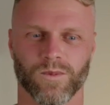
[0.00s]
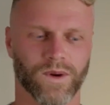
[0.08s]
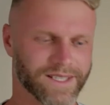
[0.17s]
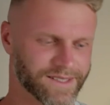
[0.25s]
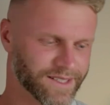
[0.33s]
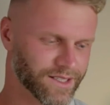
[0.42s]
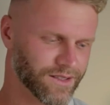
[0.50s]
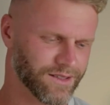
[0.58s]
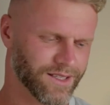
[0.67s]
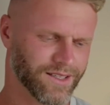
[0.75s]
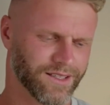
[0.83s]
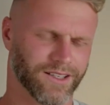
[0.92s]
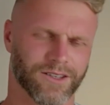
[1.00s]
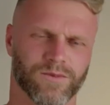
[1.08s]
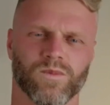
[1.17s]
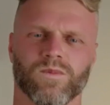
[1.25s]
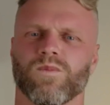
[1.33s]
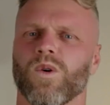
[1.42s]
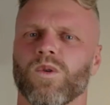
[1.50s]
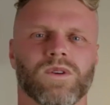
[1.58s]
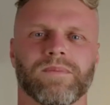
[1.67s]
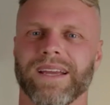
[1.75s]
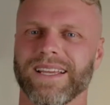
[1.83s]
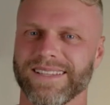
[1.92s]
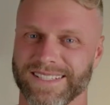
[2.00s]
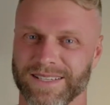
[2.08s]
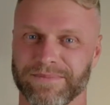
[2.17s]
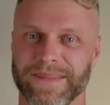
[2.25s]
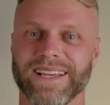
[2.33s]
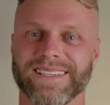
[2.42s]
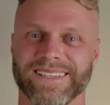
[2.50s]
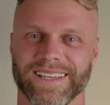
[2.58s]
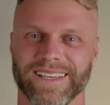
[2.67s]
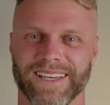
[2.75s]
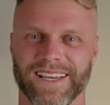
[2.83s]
what would make this amazing.